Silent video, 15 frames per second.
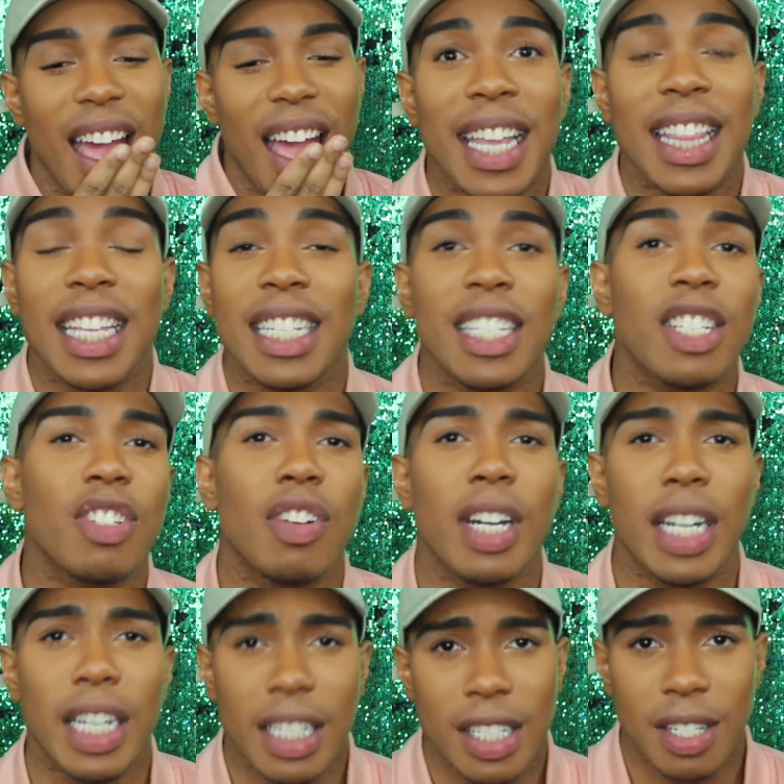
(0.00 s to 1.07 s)
this is
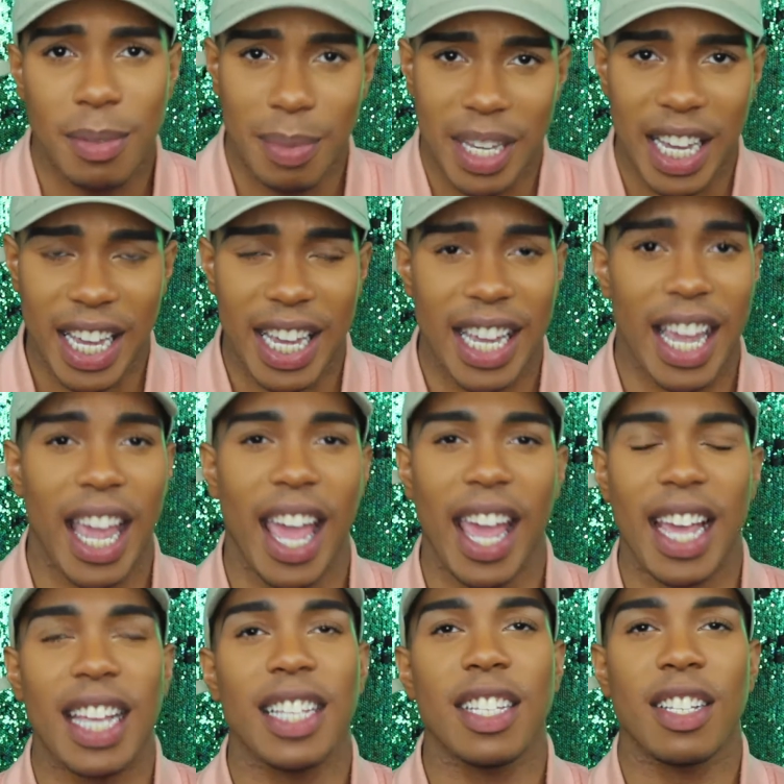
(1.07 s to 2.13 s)
going to be
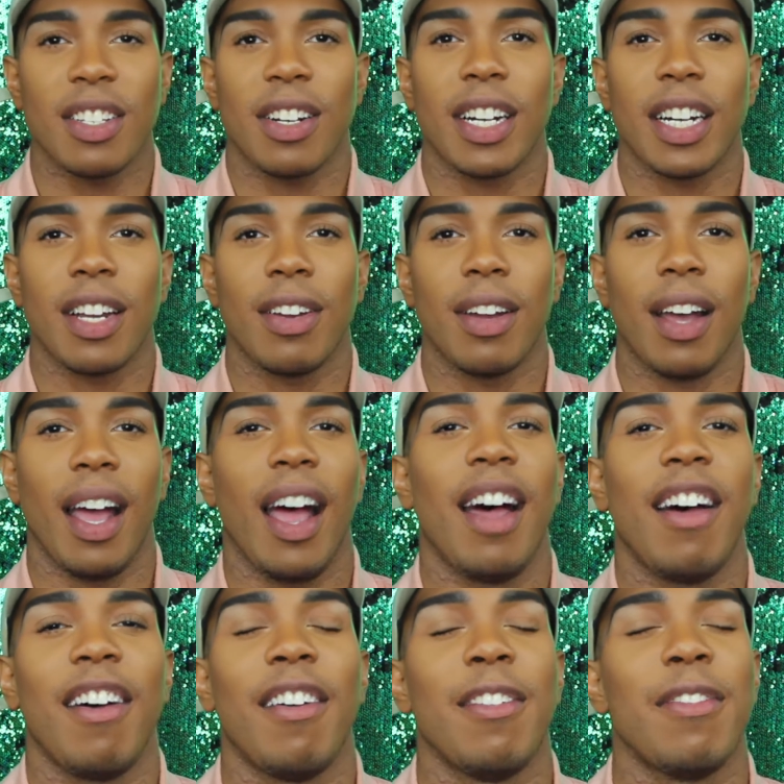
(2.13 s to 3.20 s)
a tutorial
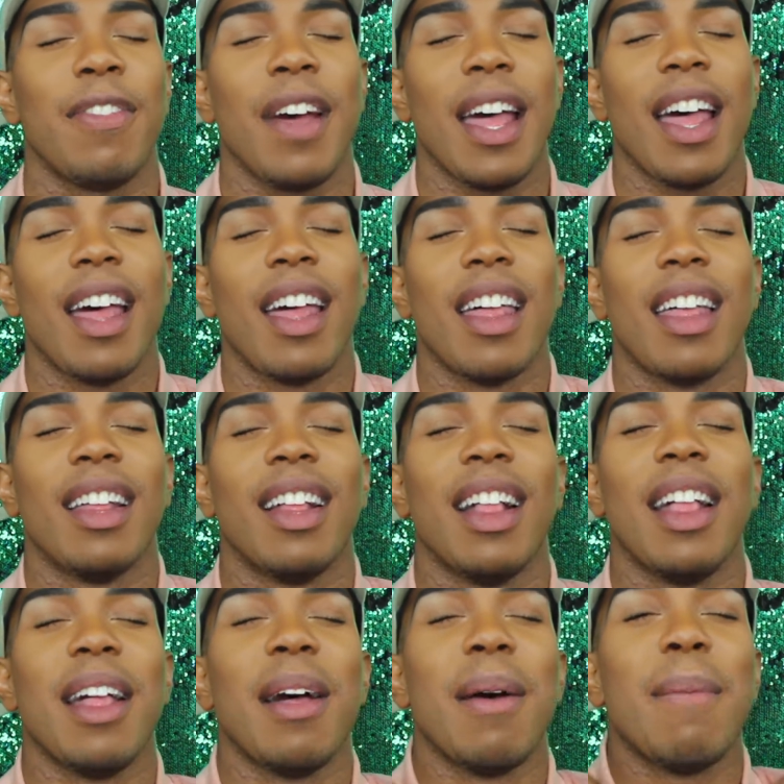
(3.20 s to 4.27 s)
of
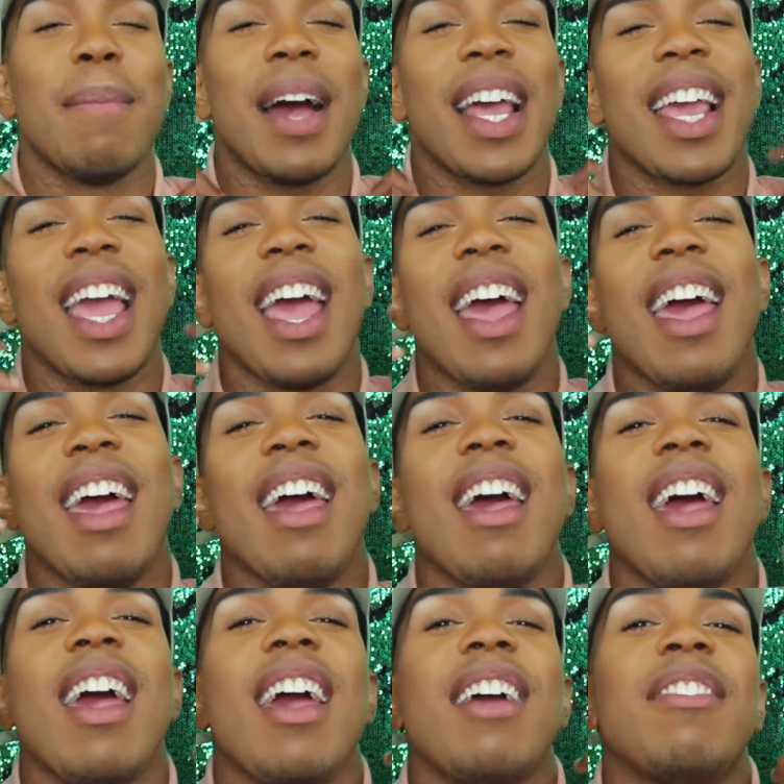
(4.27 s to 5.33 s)
my
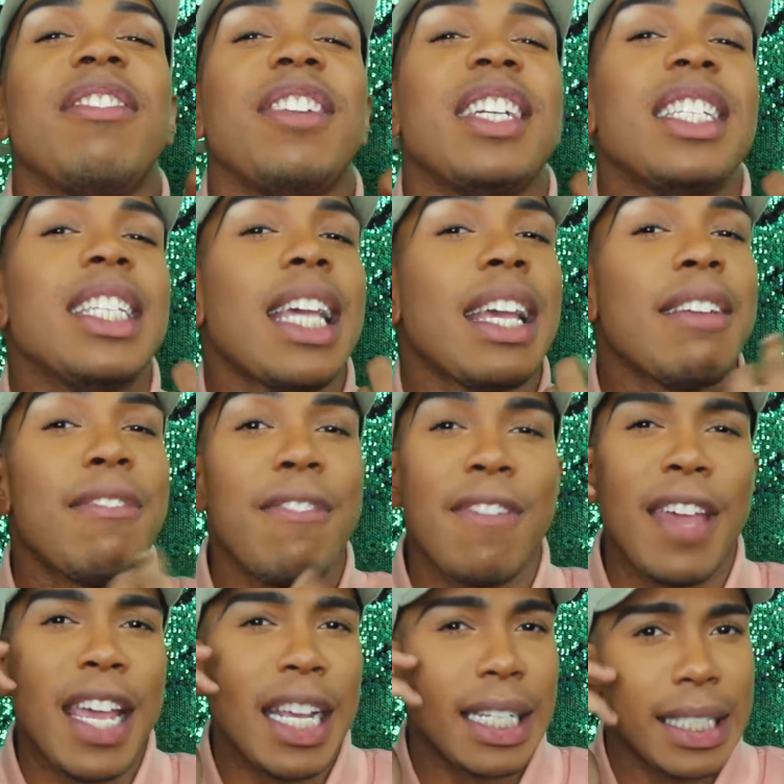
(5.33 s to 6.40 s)
everyday
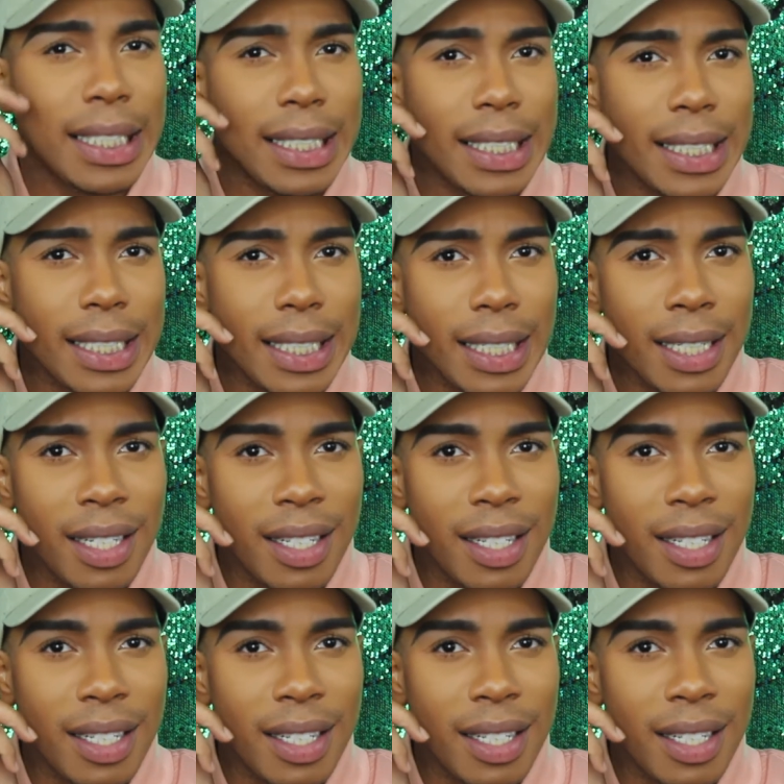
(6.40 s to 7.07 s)
face.